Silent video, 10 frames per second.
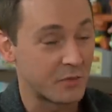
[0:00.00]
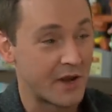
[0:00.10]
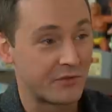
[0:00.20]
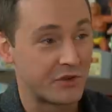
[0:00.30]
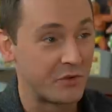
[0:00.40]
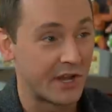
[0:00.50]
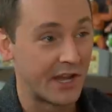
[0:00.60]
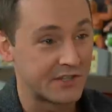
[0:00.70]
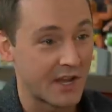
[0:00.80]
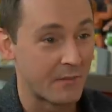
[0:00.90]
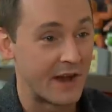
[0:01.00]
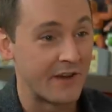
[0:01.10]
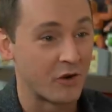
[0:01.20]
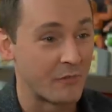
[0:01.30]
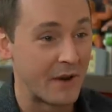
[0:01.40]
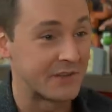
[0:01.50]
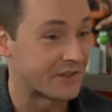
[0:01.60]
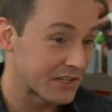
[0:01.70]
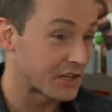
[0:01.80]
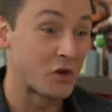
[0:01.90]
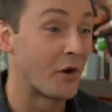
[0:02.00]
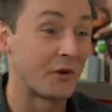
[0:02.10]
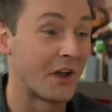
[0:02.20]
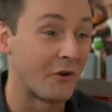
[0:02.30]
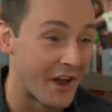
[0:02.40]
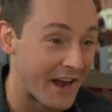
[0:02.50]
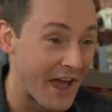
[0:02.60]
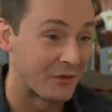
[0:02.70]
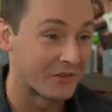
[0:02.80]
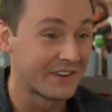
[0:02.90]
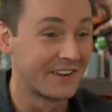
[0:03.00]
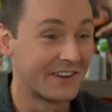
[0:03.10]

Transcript: We have 2 kids, got to pay for a baby. So that's like a $200 night out. And